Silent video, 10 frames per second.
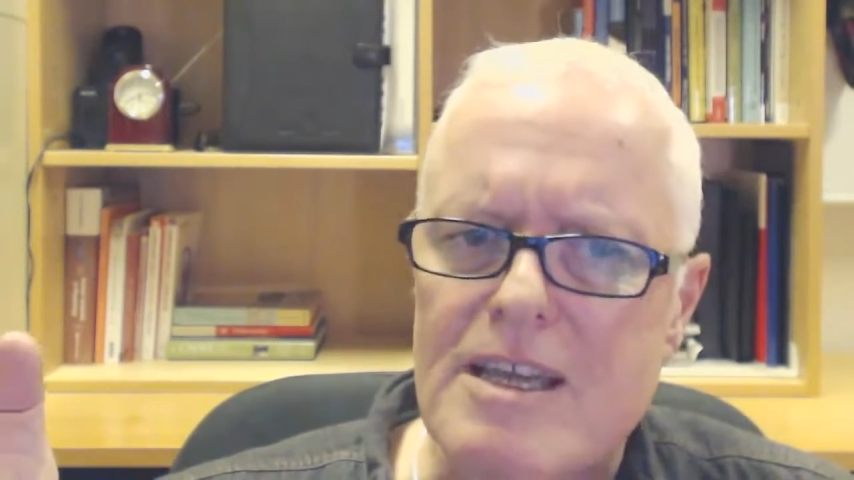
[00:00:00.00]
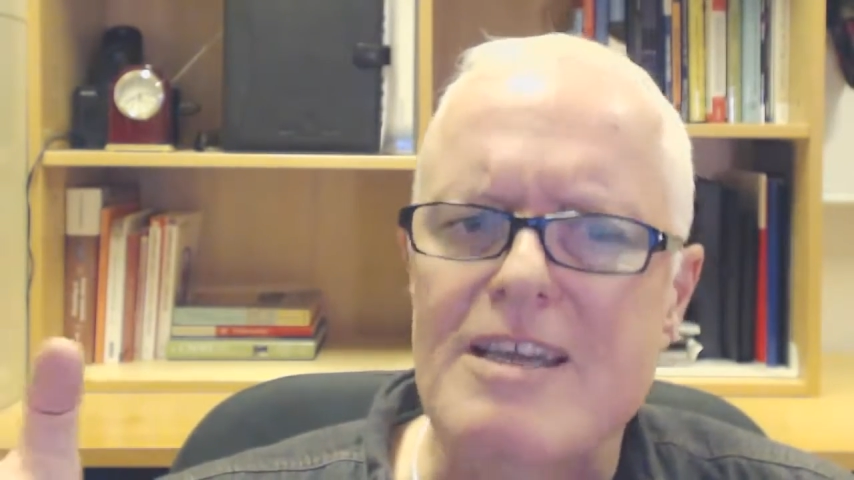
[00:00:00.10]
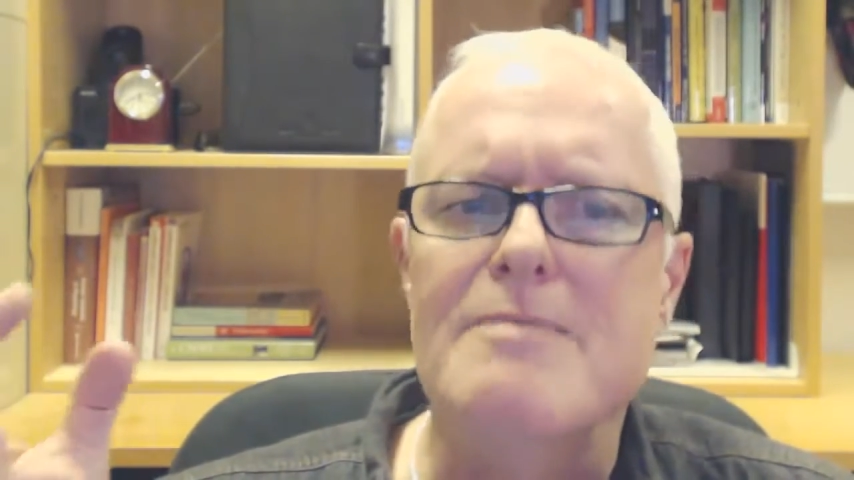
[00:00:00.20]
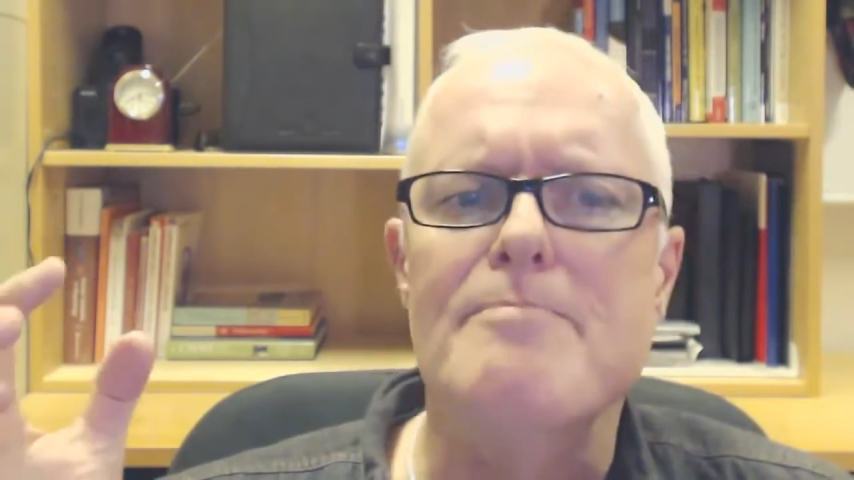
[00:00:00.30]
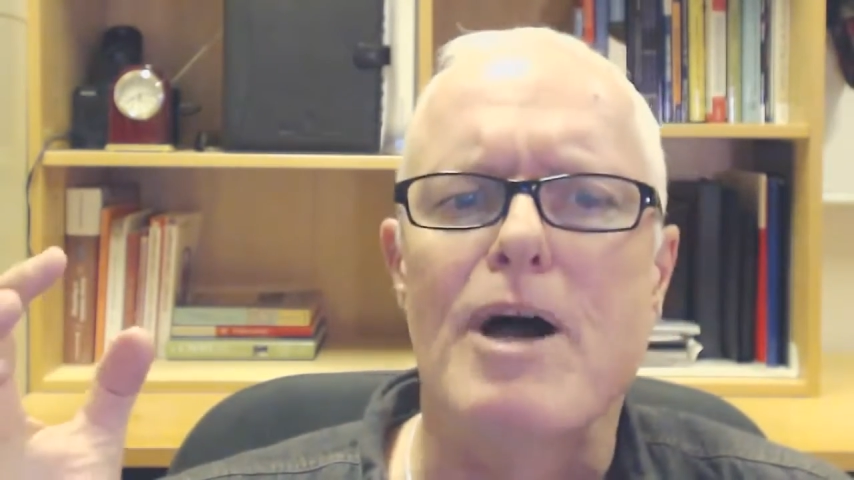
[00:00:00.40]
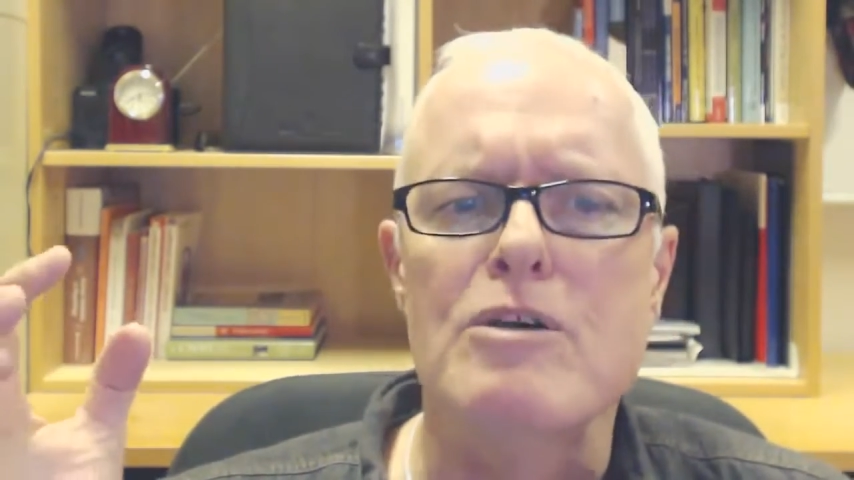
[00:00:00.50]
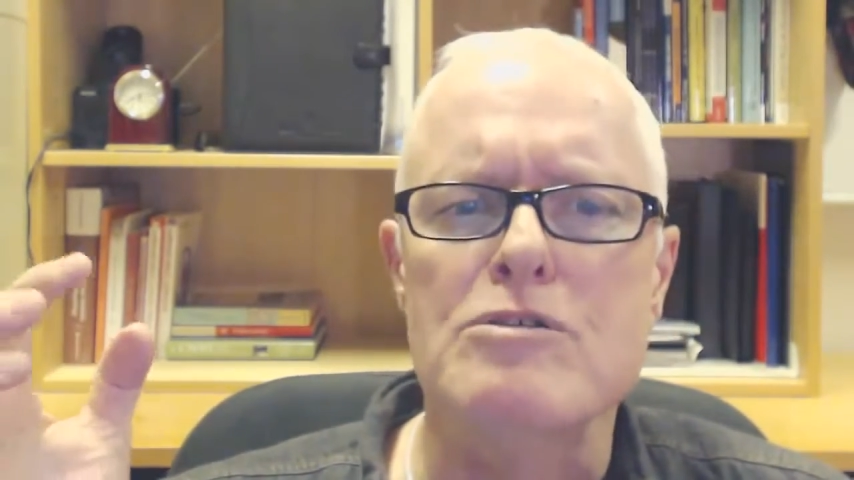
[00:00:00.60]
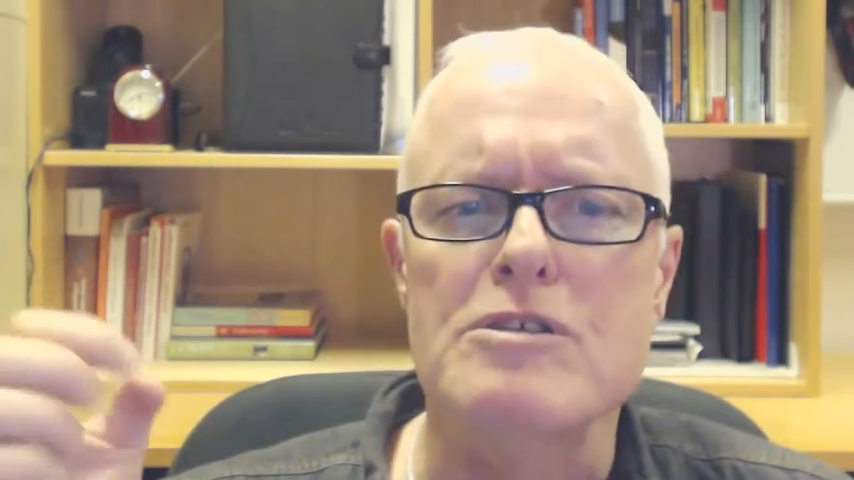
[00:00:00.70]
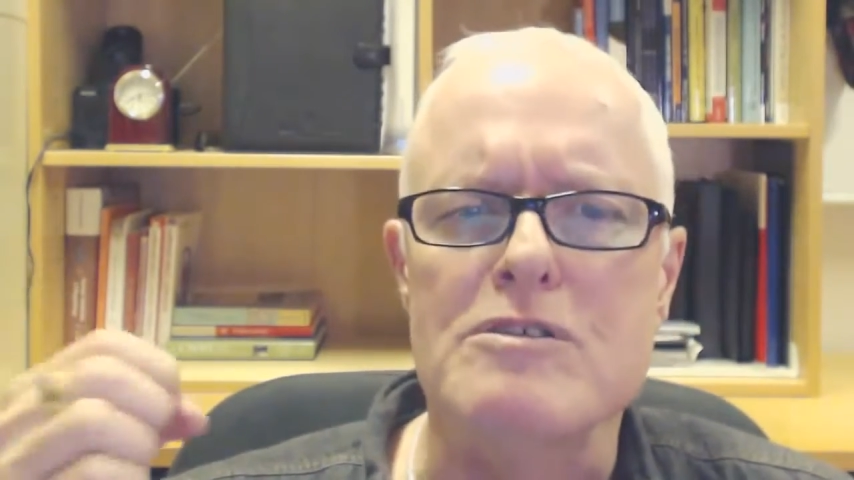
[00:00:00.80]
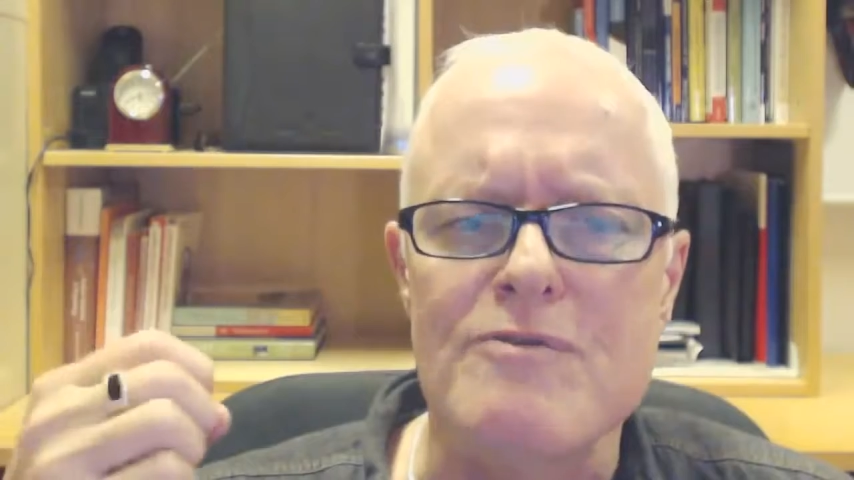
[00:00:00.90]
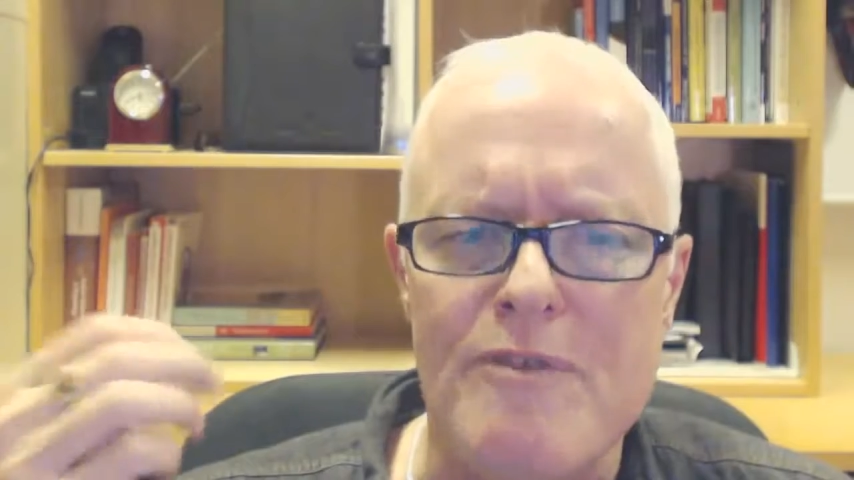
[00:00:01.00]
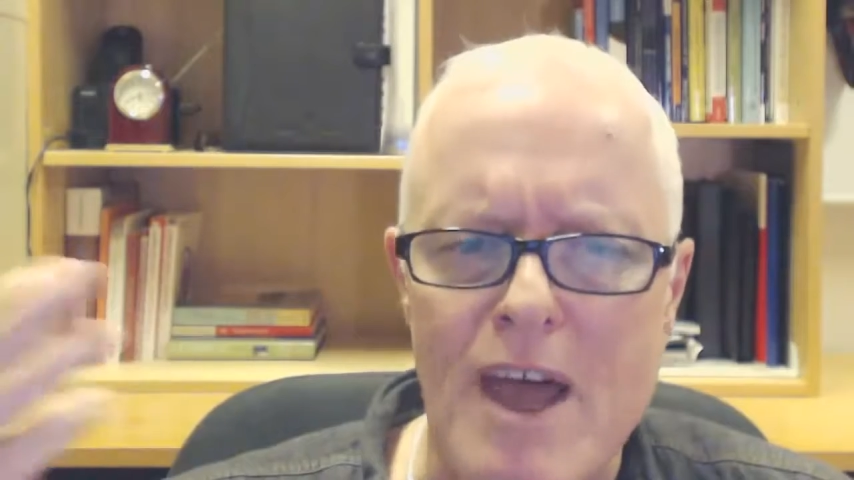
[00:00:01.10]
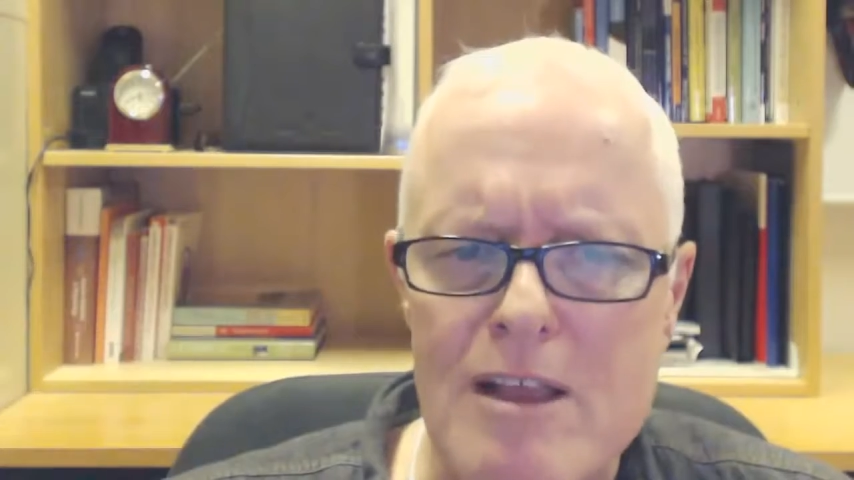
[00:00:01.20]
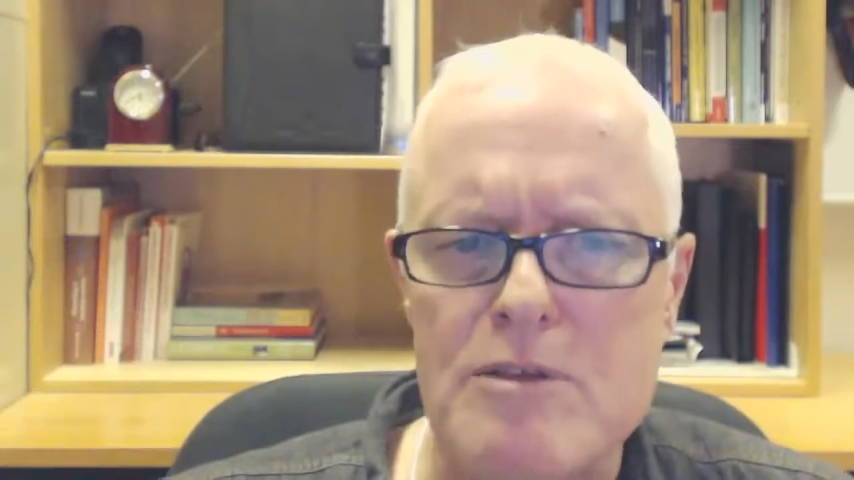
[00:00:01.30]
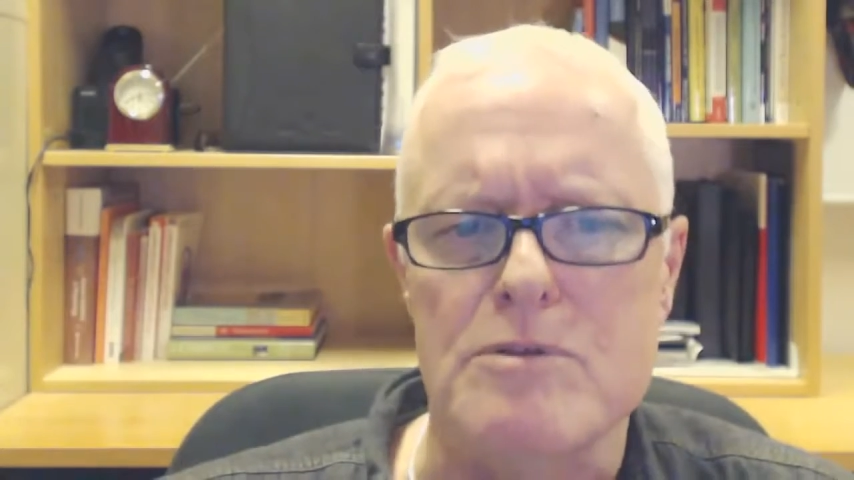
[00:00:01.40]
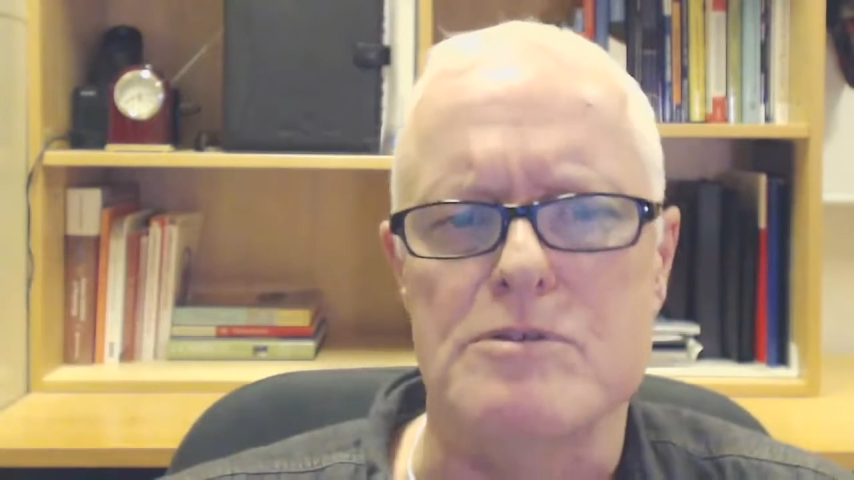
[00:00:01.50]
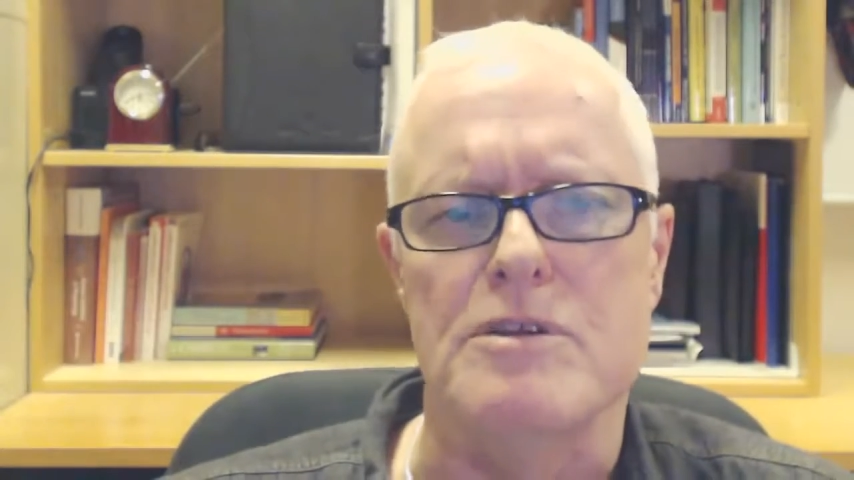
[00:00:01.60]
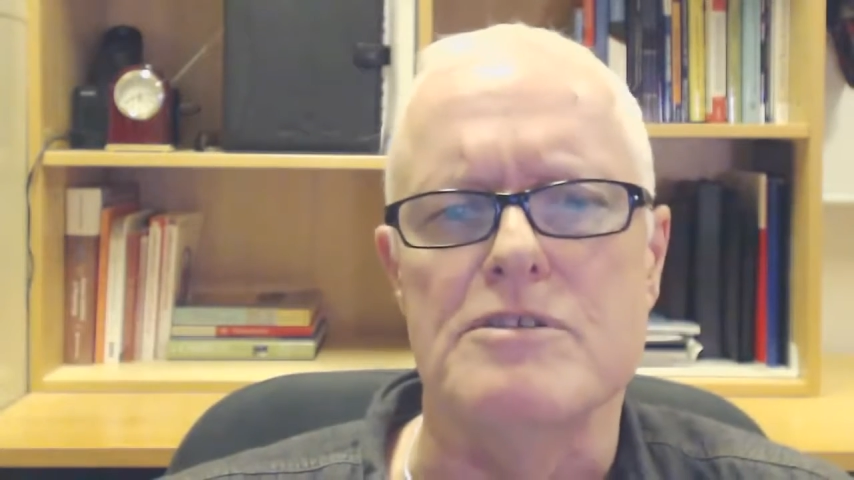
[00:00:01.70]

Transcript: It imposes values